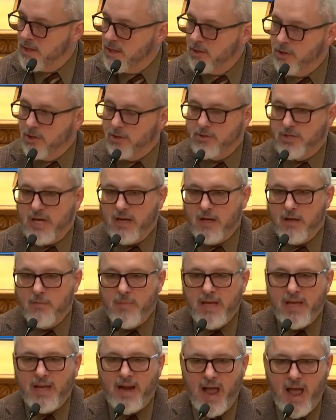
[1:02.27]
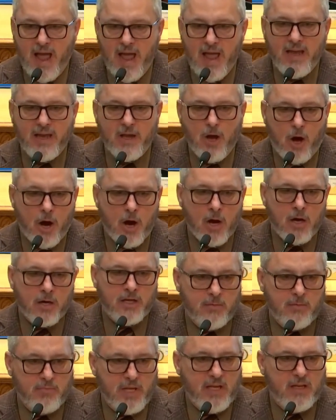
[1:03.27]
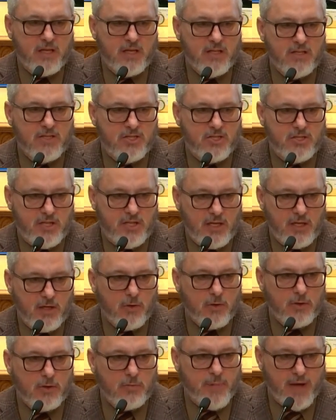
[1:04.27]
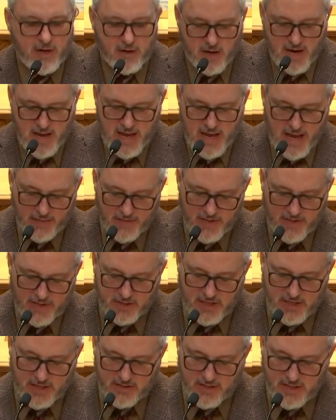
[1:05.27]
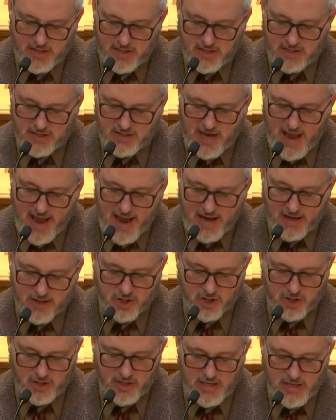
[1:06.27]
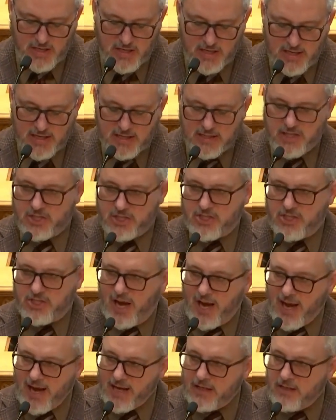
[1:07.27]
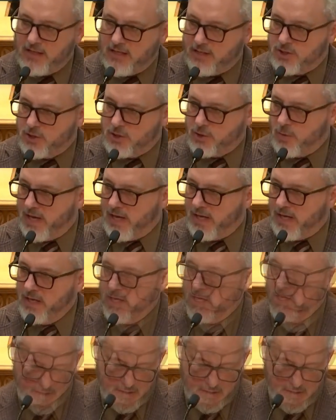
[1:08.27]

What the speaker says: You're telling me an AR be concealed better? And this says that it is actually designed this way.